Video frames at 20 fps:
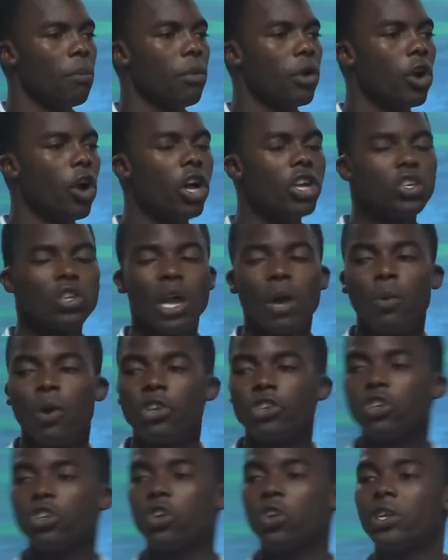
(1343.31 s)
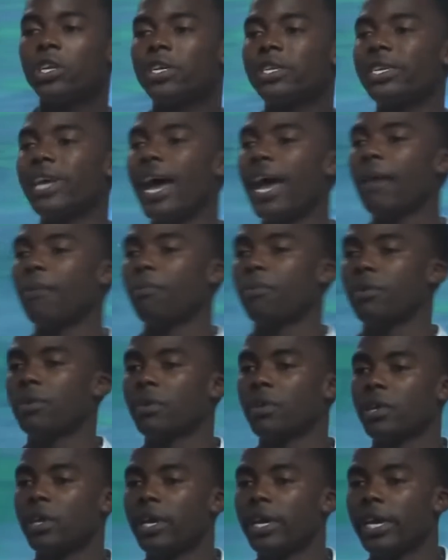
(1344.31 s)
But also I want you to know the type.
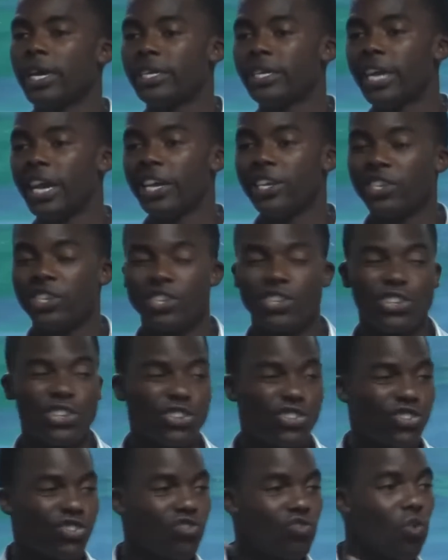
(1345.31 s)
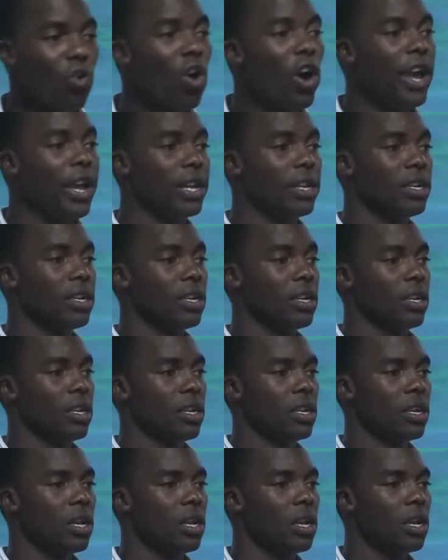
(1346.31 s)
It says destroy.
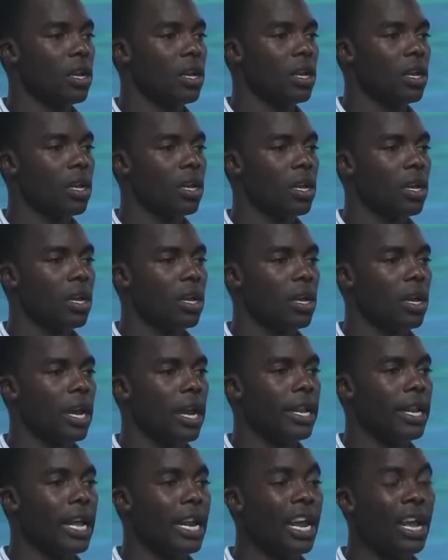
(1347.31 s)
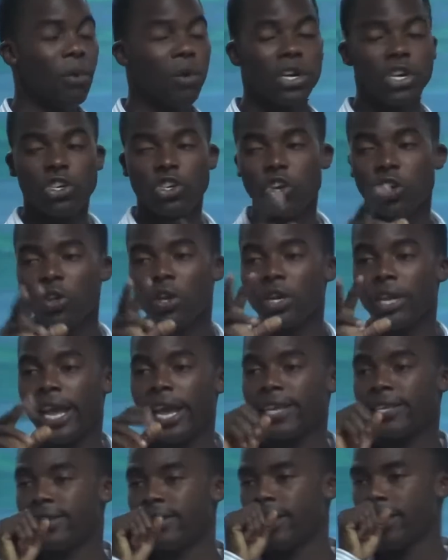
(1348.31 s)
And then I want to show you the
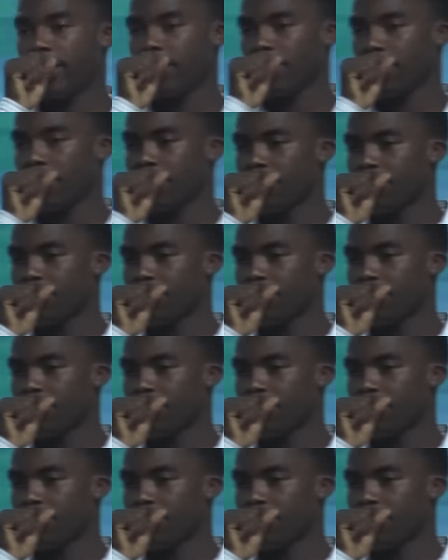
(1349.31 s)
next thing.